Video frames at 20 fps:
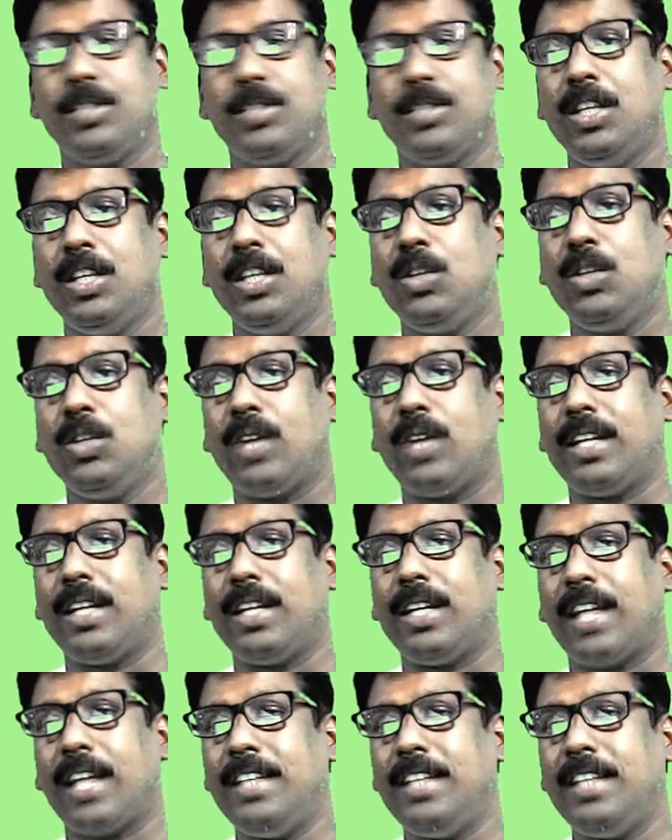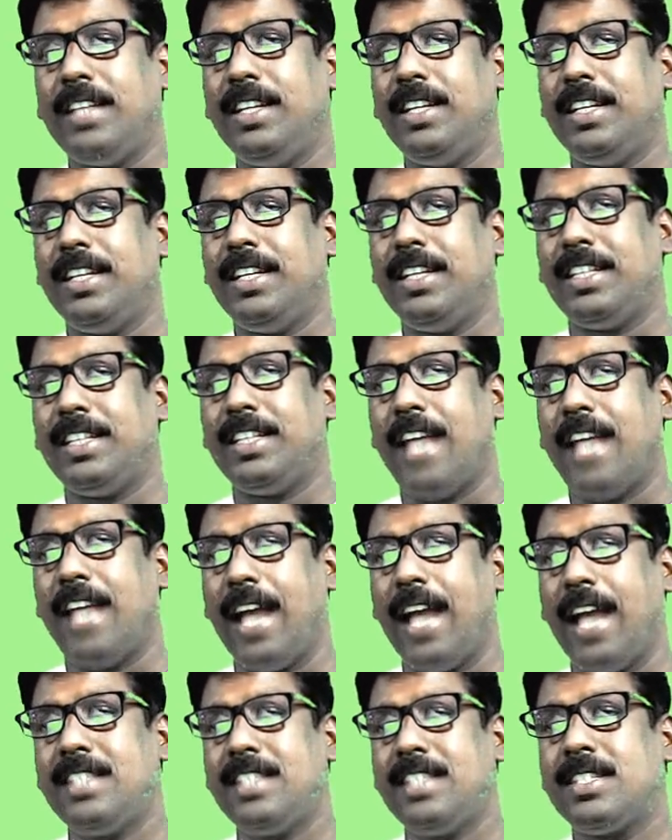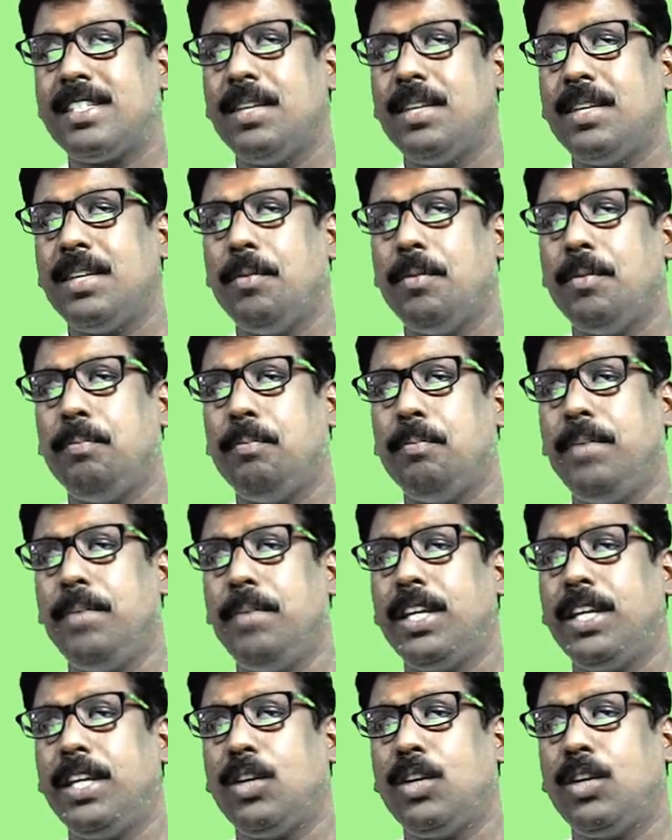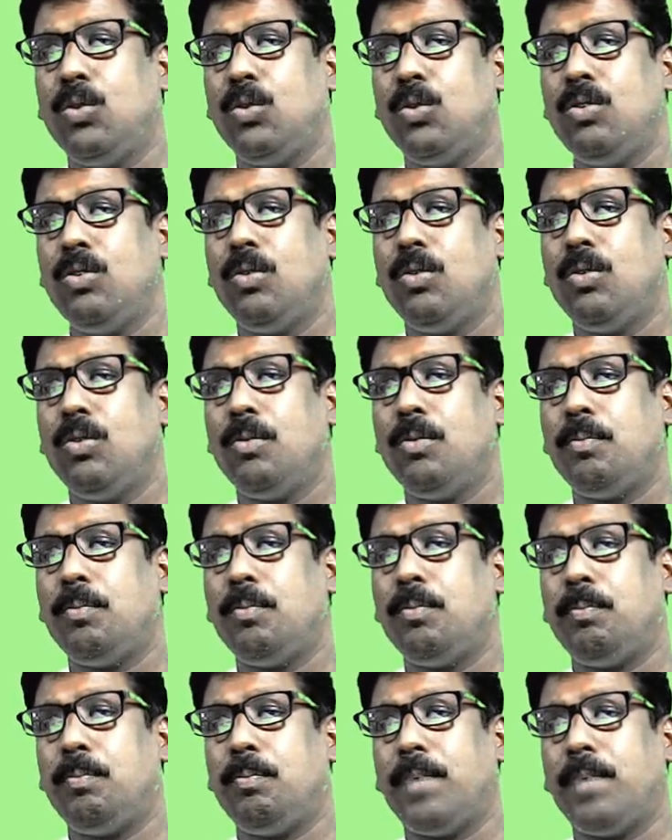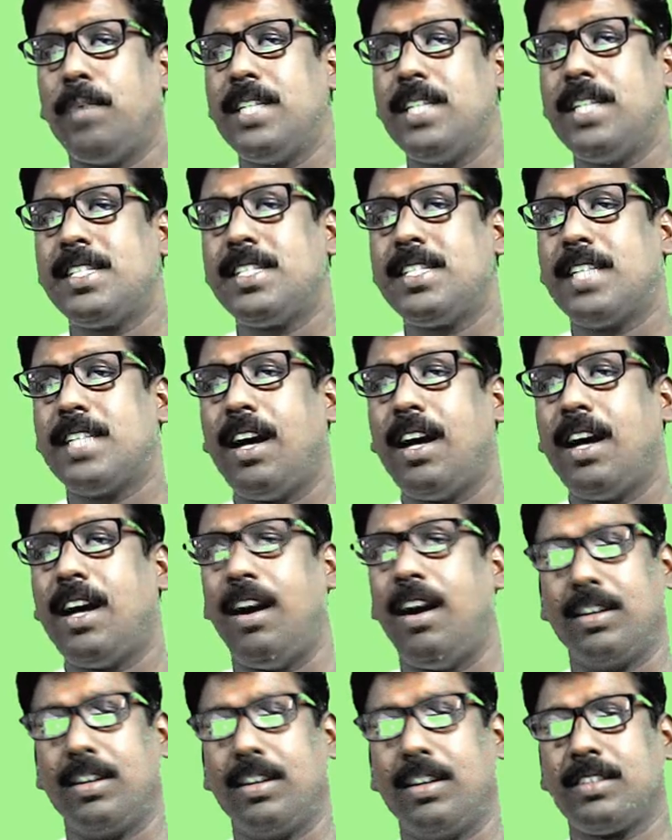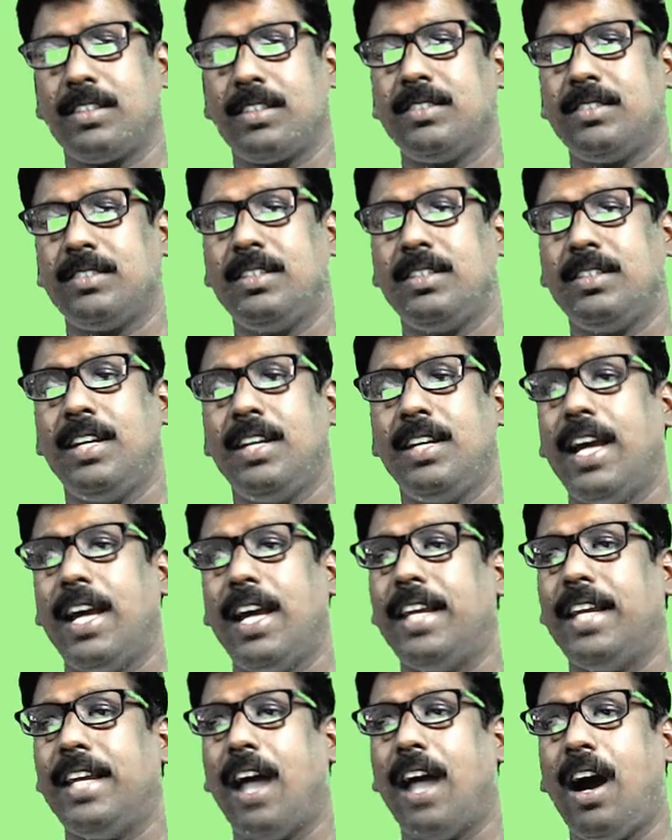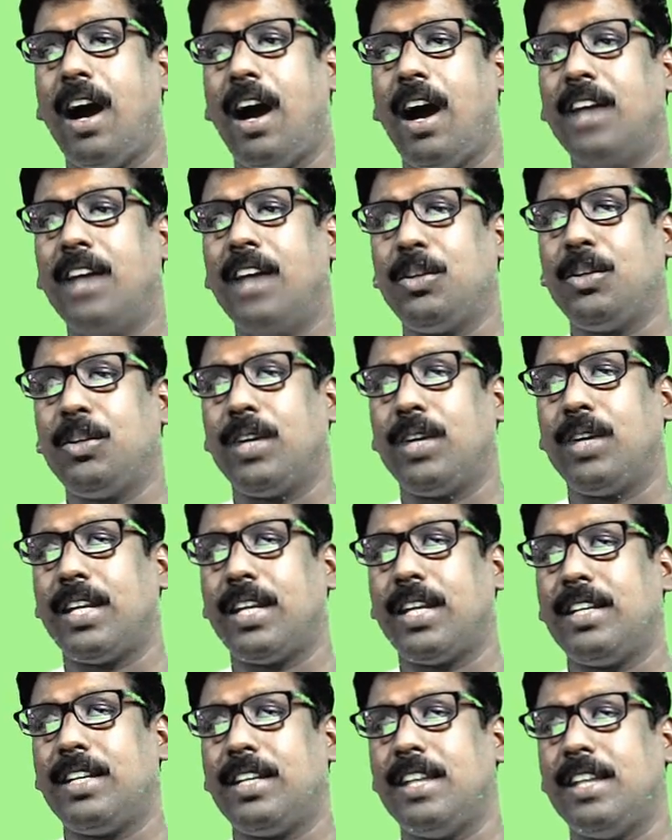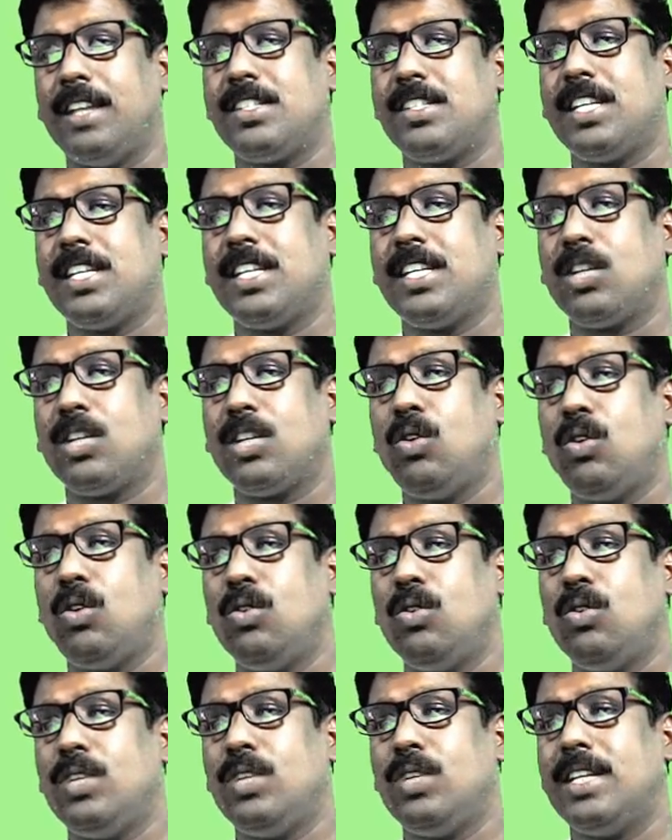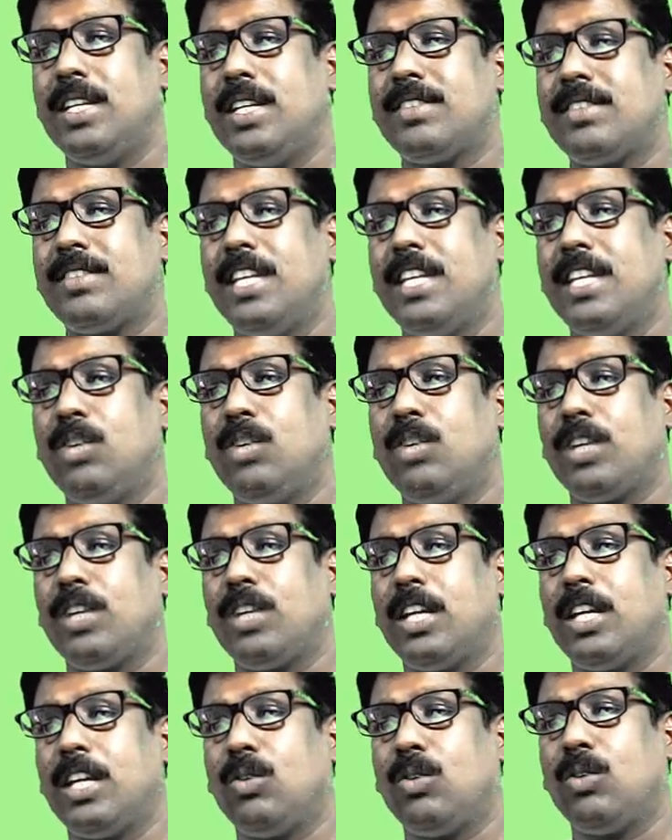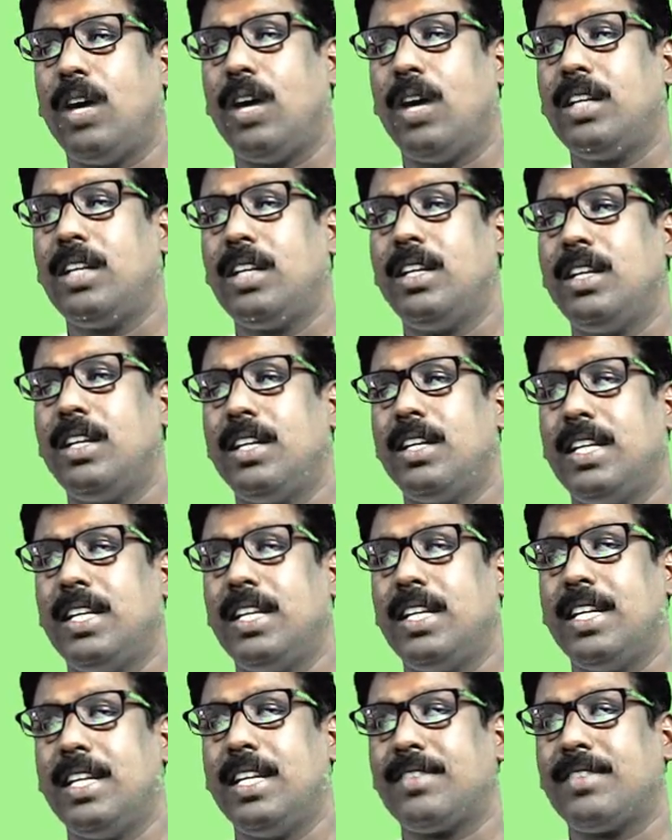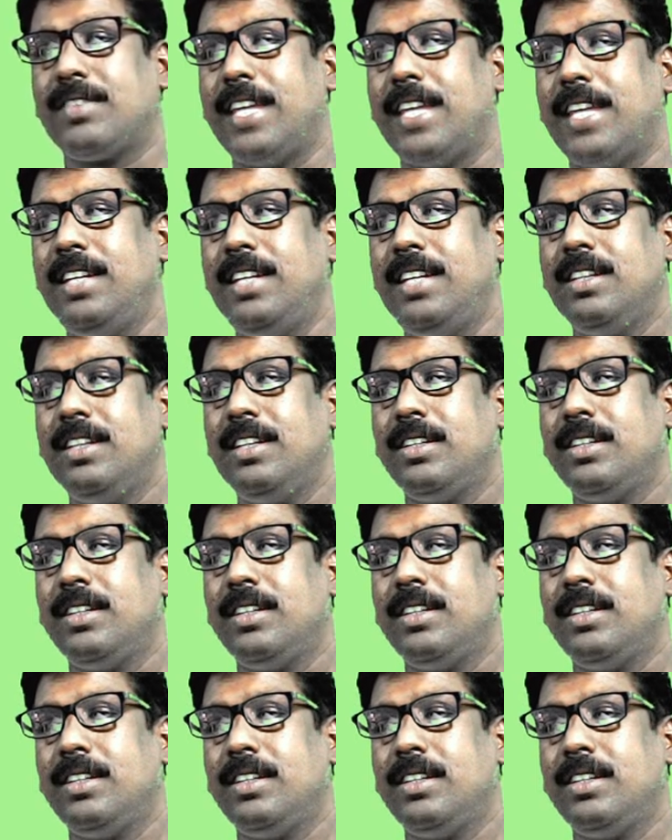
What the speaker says: you can write it as bq plus r. And r you can write it as 0 less than or equal to r less than